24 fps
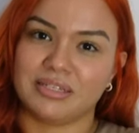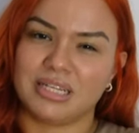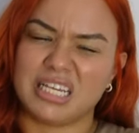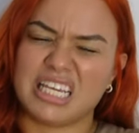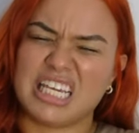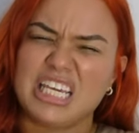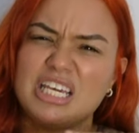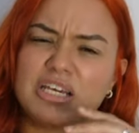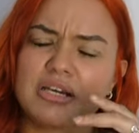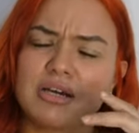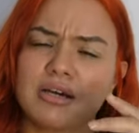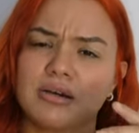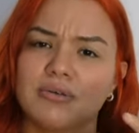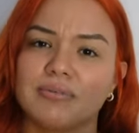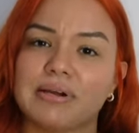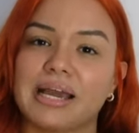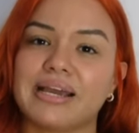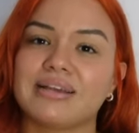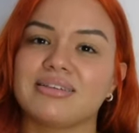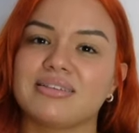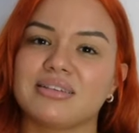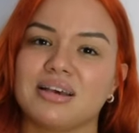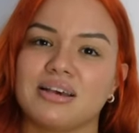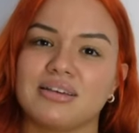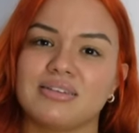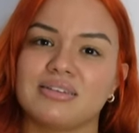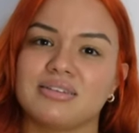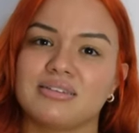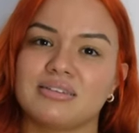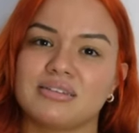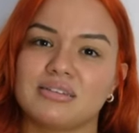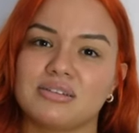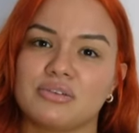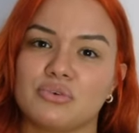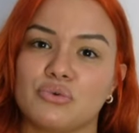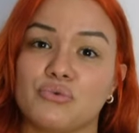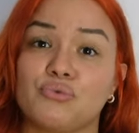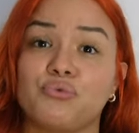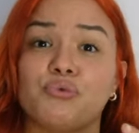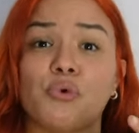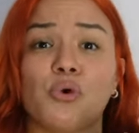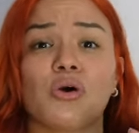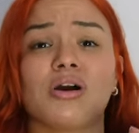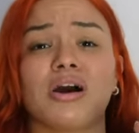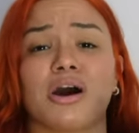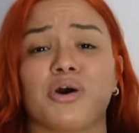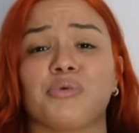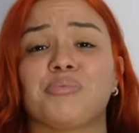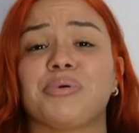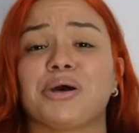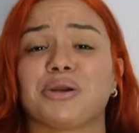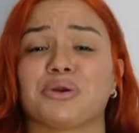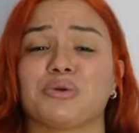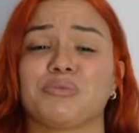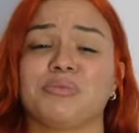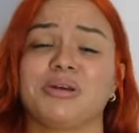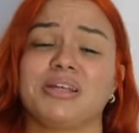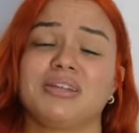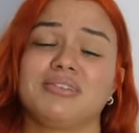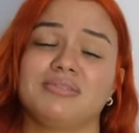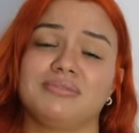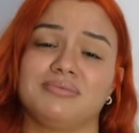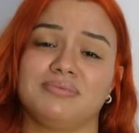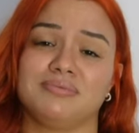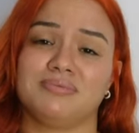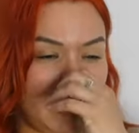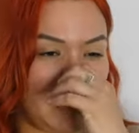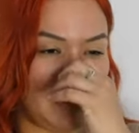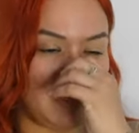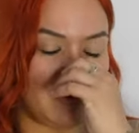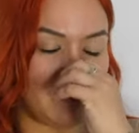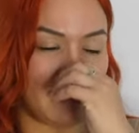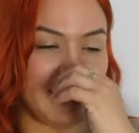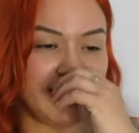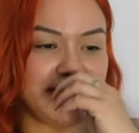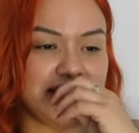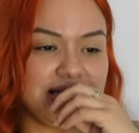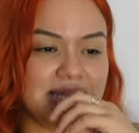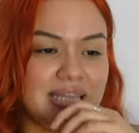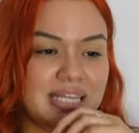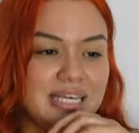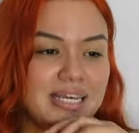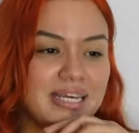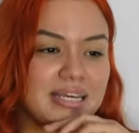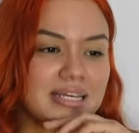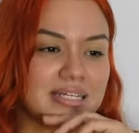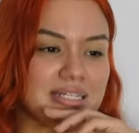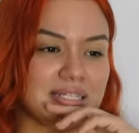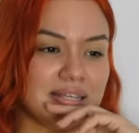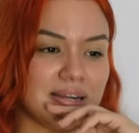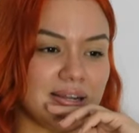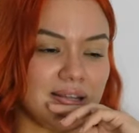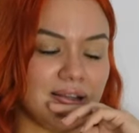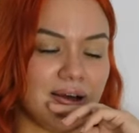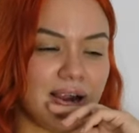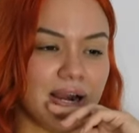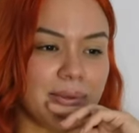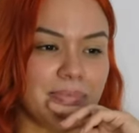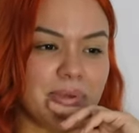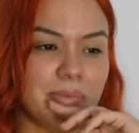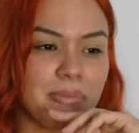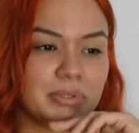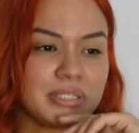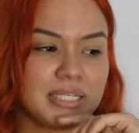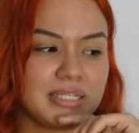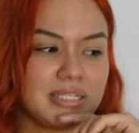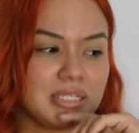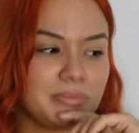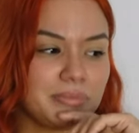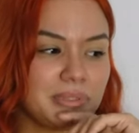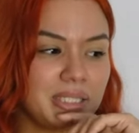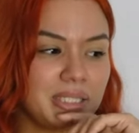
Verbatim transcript: He corrects us for our betterment. And the crazy thing is that a lot of people tend to